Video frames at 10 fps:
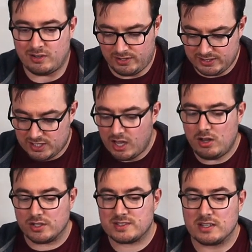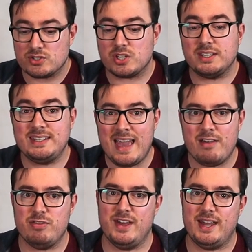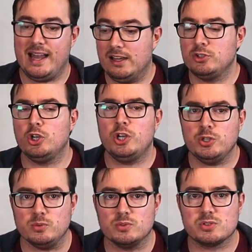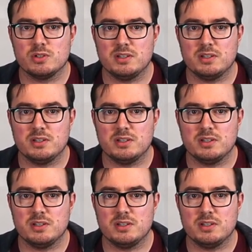like cards, to get there and loot.